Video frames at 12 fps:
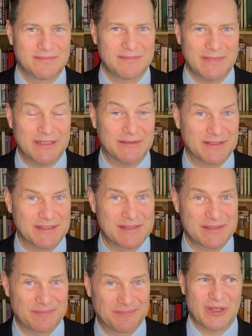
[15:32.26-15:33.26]

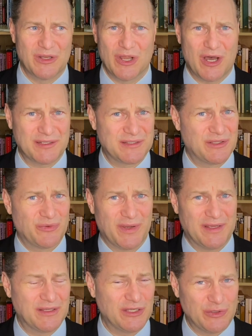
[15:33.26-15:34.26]
illness, not in the
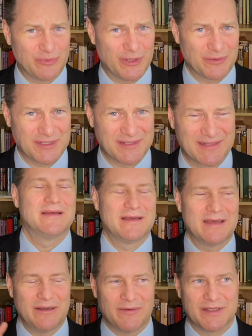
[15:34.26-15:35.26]
way that you wrote it.
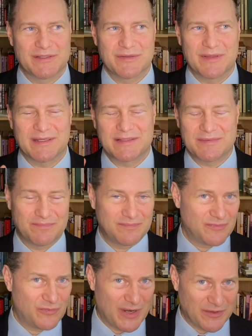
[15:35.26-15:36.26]
Anyway, so that's
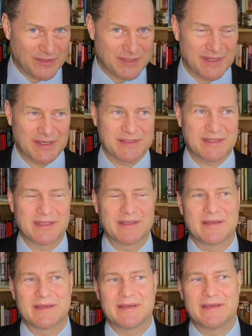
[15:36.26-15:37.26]
rather disgusting.